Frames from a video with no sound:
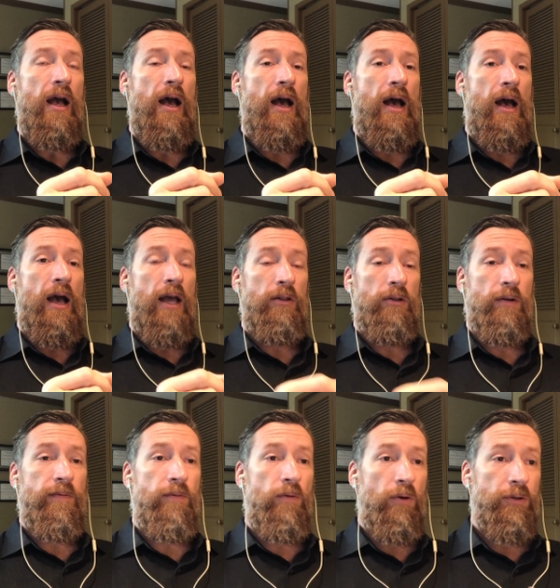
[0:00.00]
I
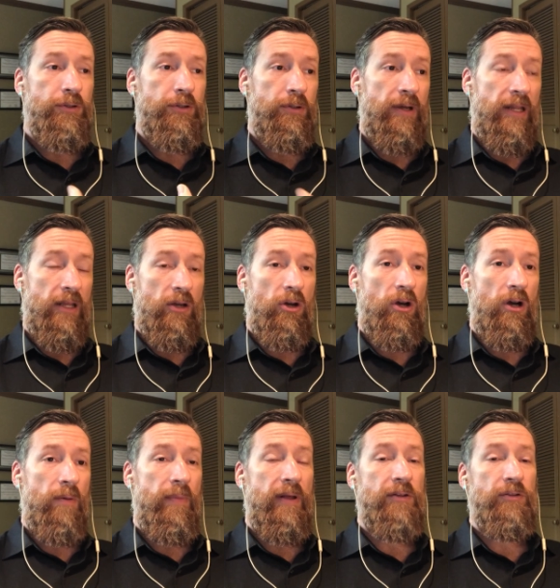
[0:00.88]
look forward to any
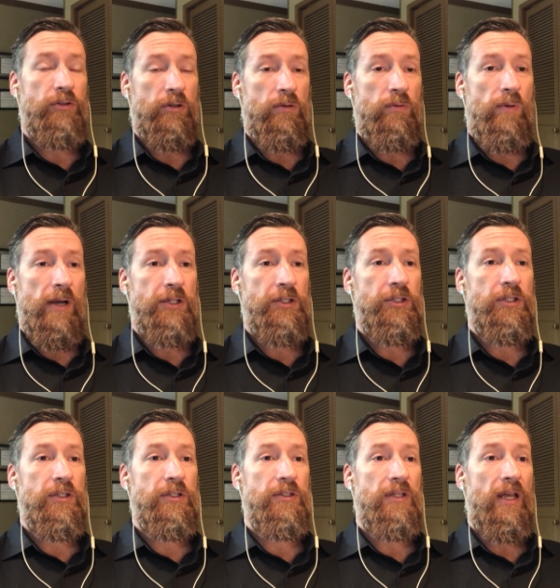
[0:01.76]
comments or
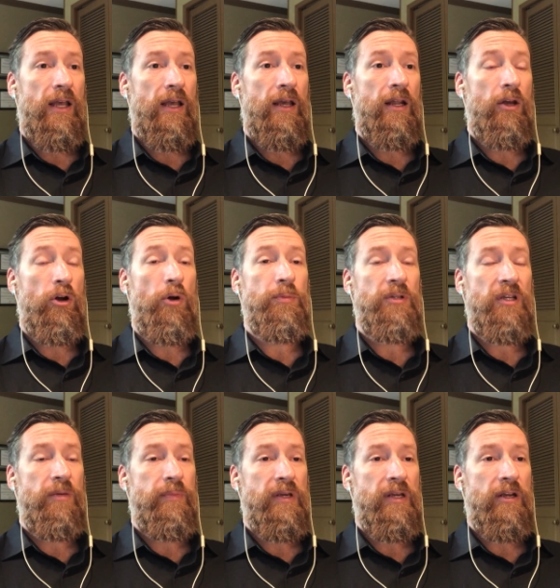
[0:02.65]
questions, and I hope
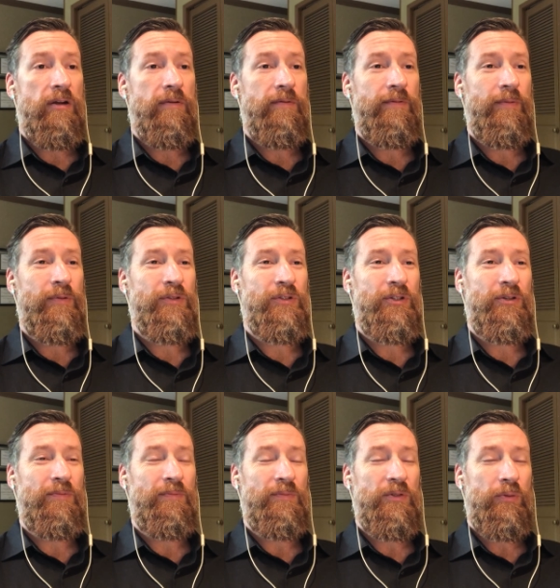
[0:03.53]
to be hearing from you
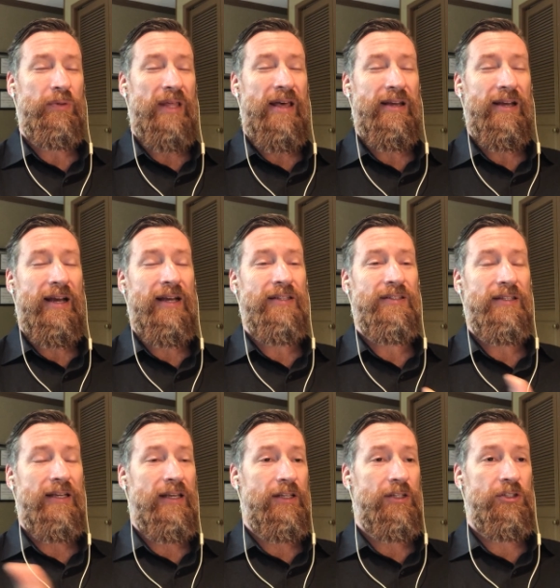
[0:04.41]
soon. So with that, guys,
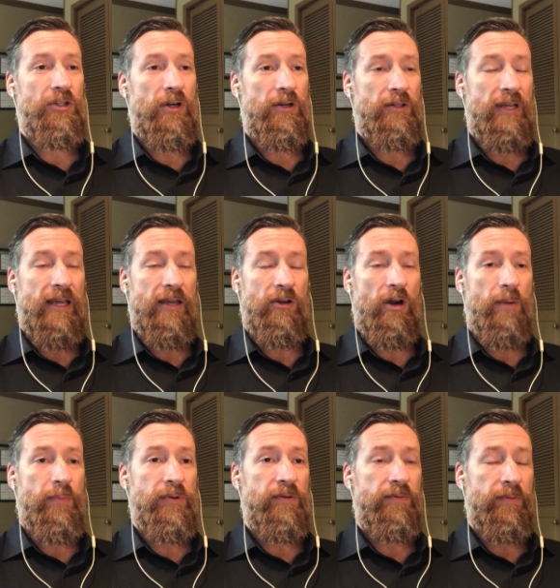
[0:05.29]
it's Shawn K.
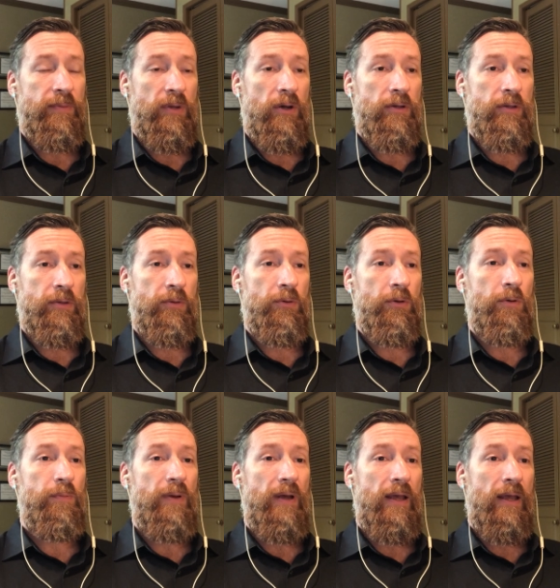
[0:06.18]
Carpenter from the Ollin
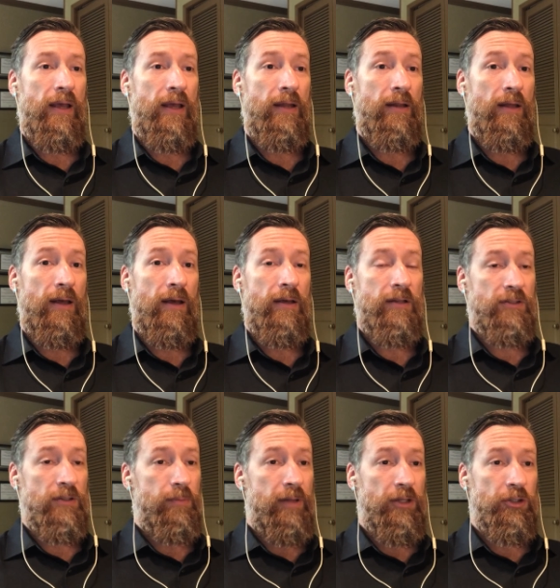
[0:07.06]
Group, and
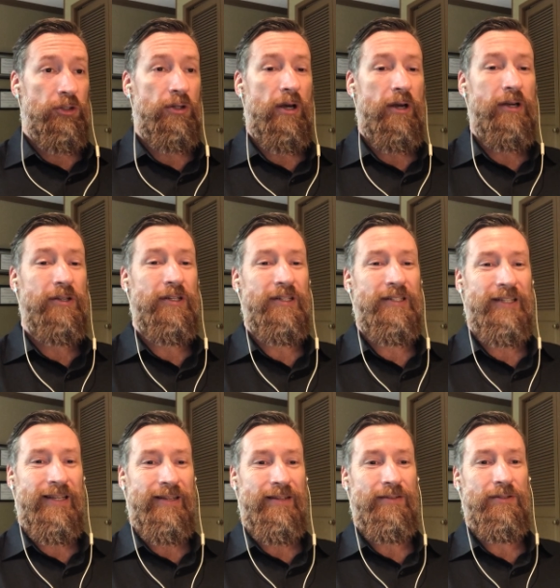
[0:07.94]
it's a pleasure talking to
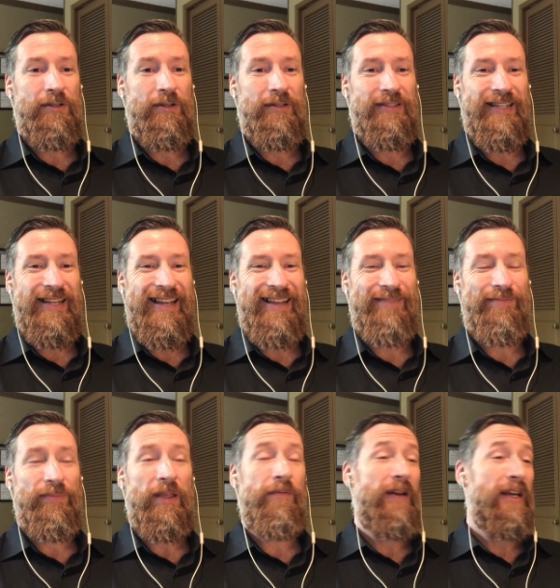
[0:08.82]
you today,
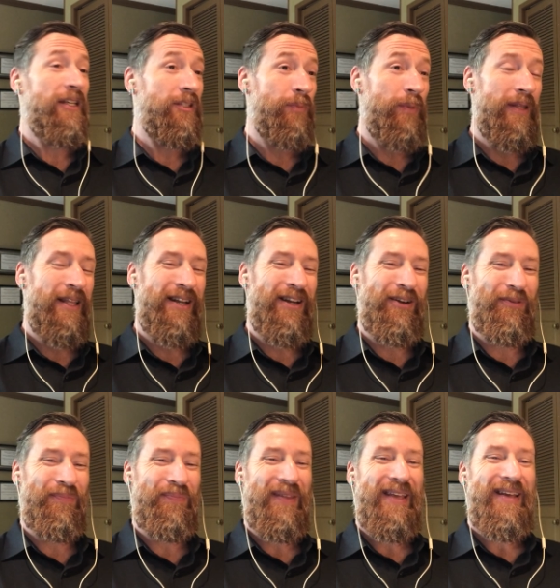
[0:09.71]
if I can spit that
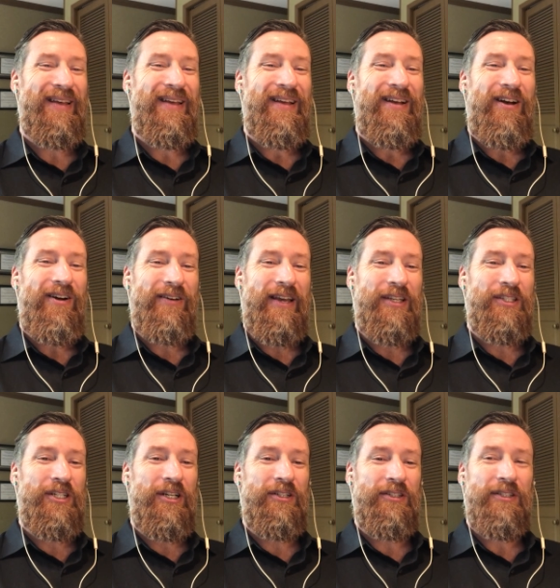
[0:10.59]
out. Okay,
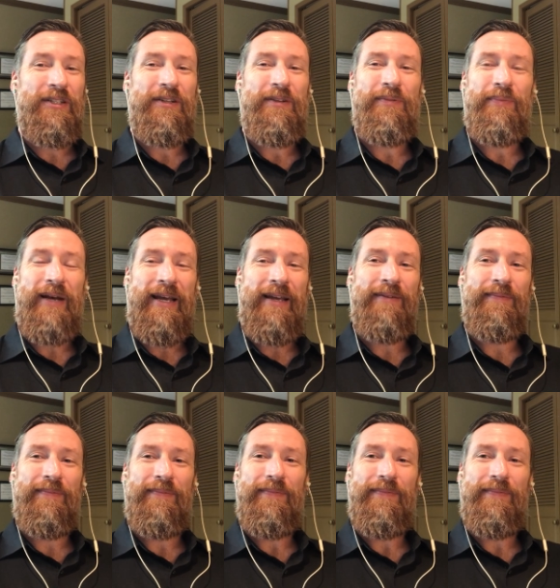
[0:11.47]
cheers. Bye.